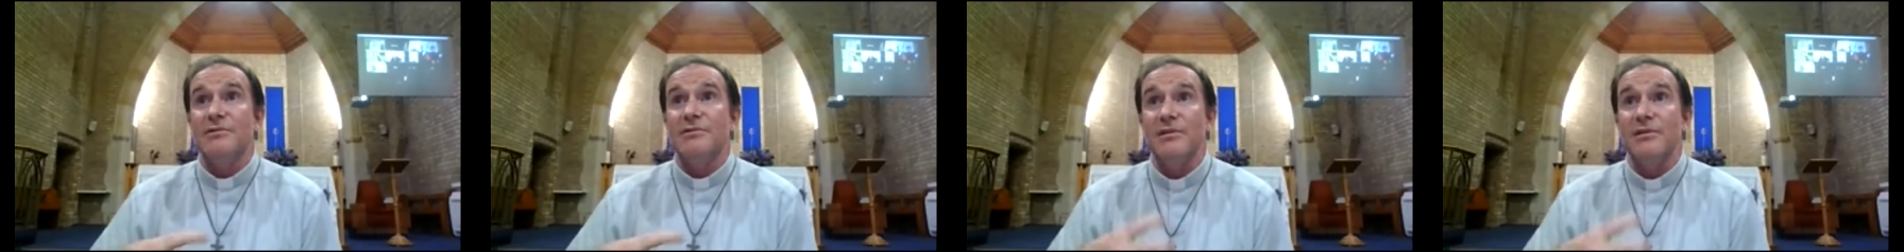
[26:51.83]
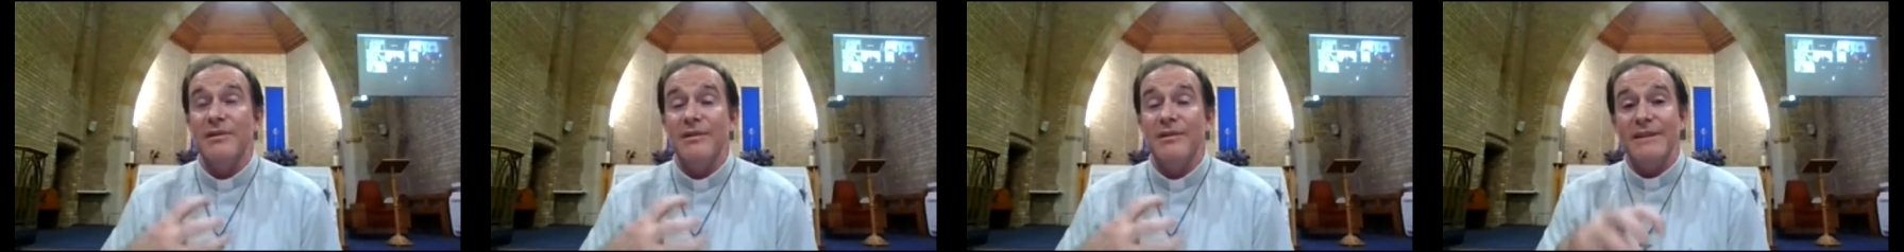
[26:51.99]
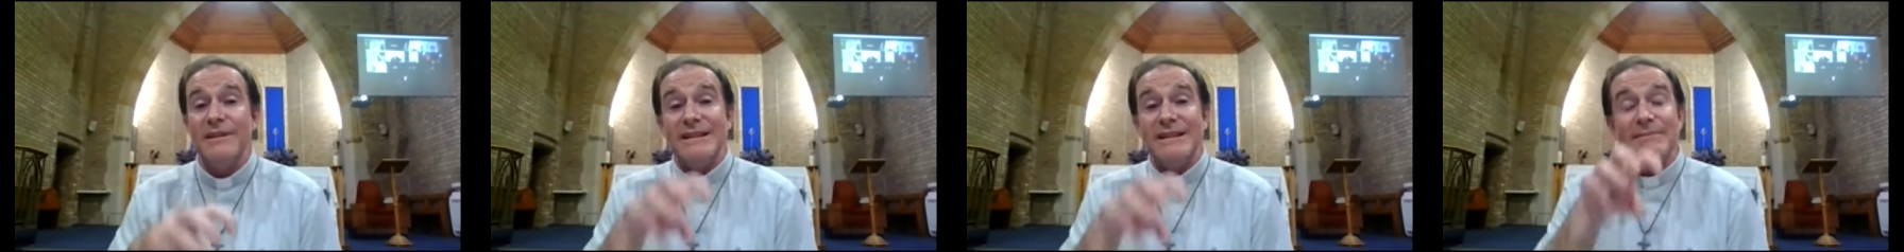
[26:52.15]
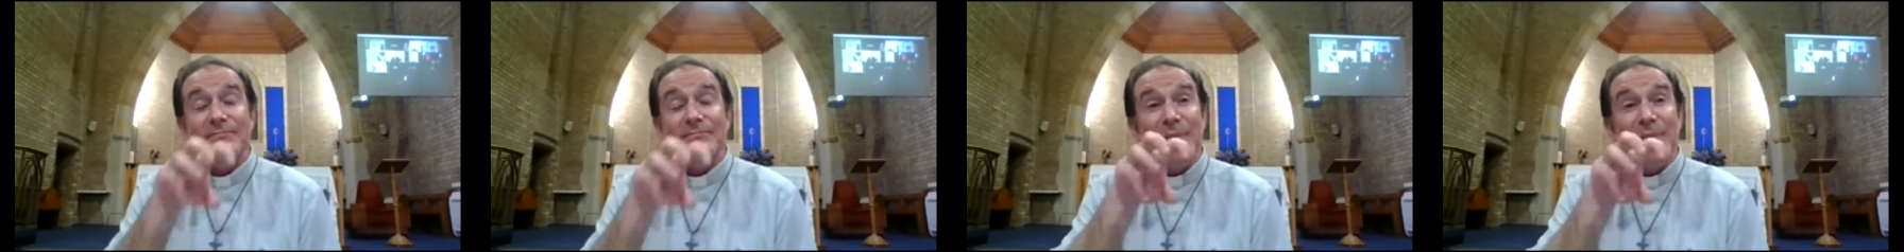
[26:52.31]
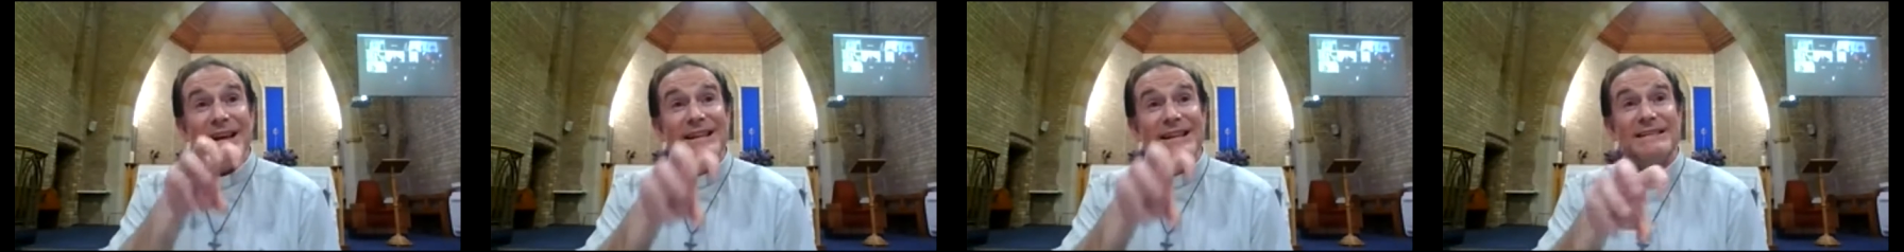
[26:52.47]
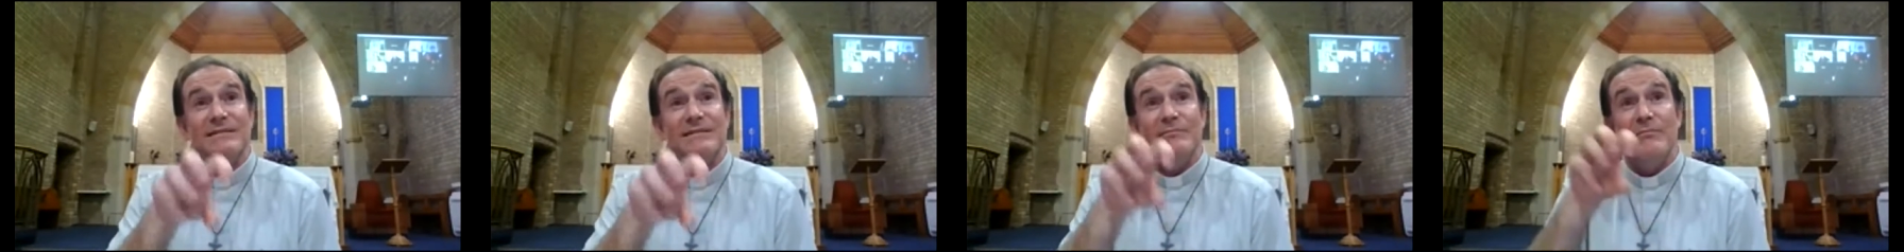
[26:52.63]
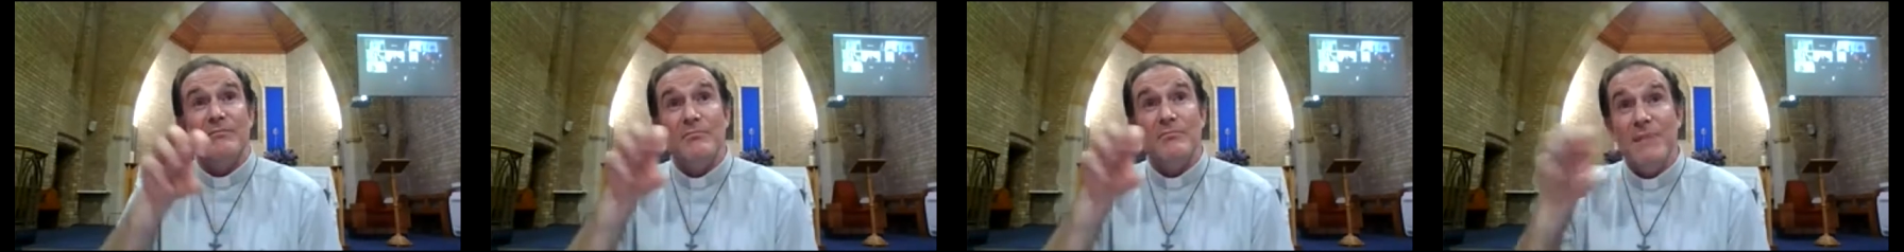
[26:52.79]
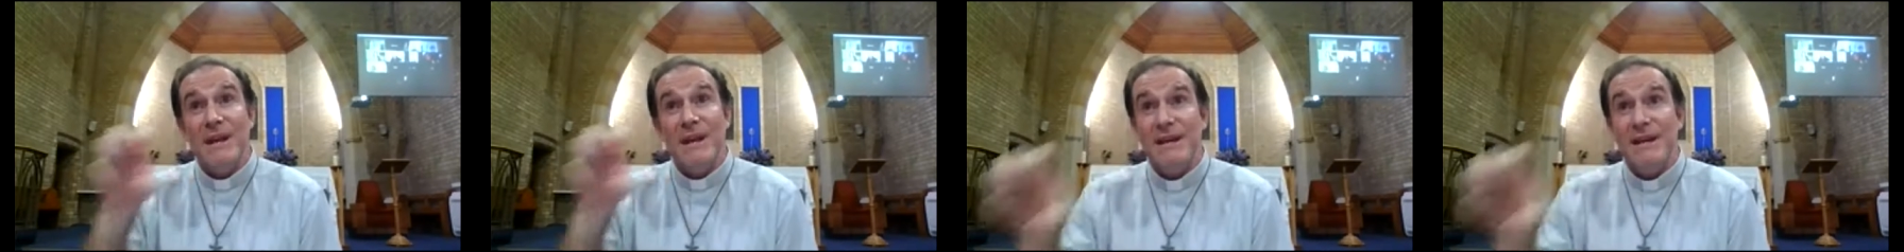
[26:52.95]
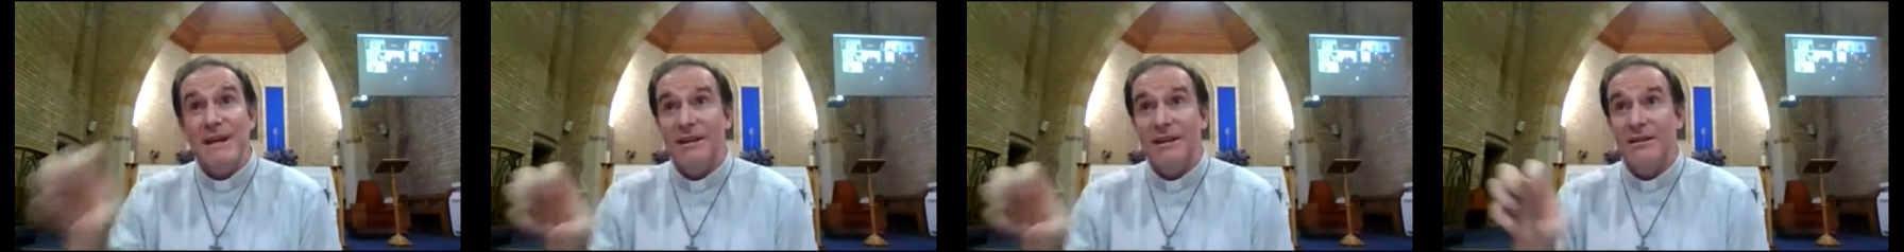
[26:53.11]
so that this makes it
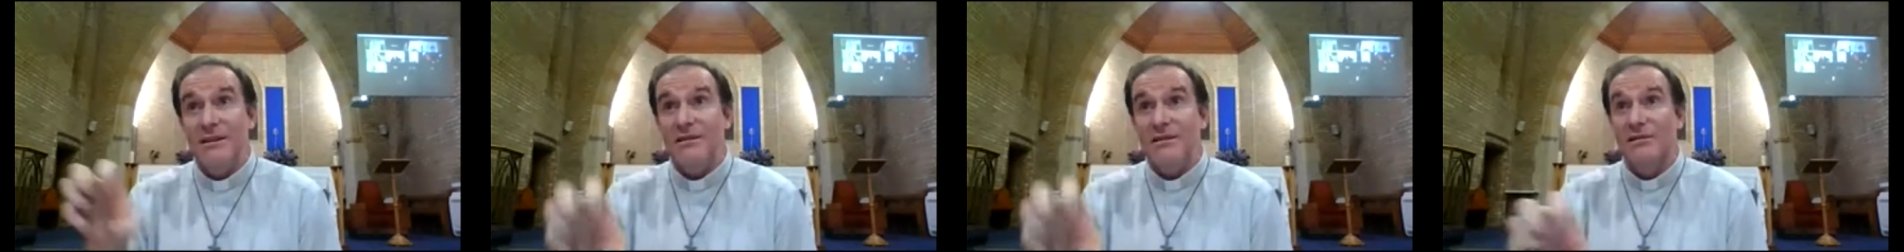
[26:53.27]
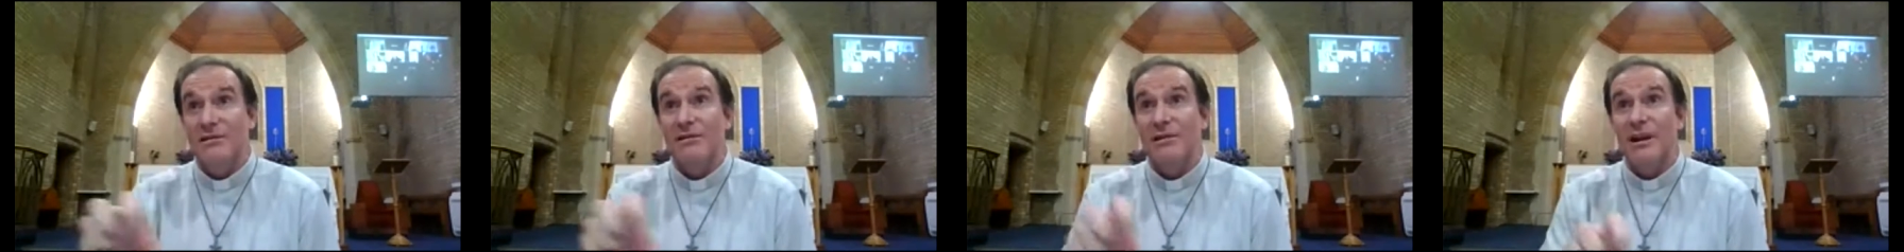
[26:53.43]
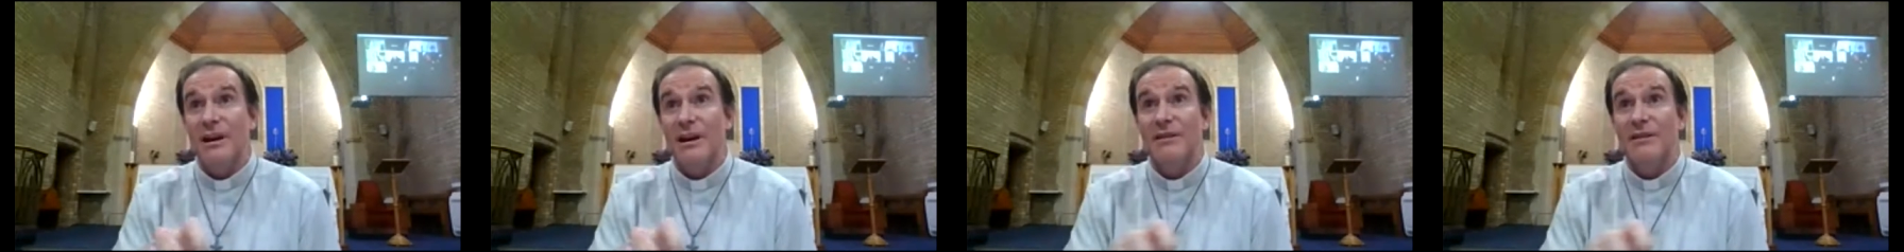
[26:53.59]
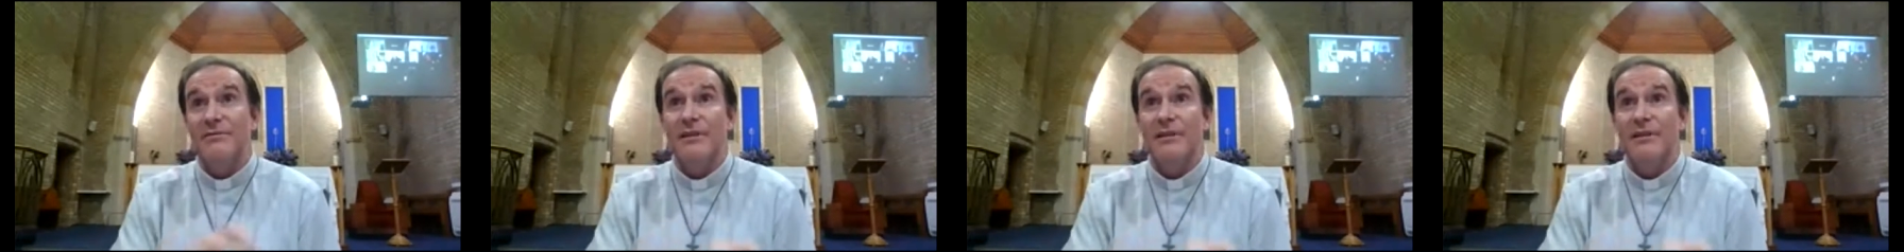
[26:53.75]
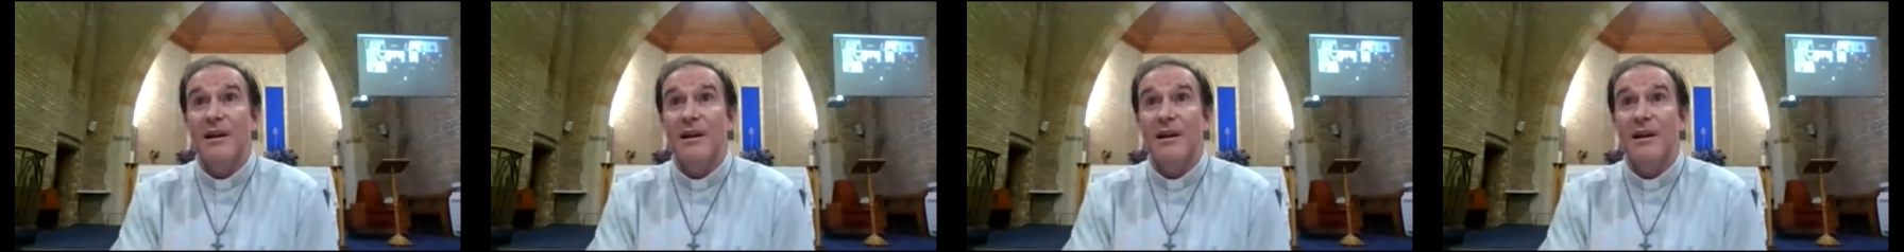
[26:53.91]
meaning in your life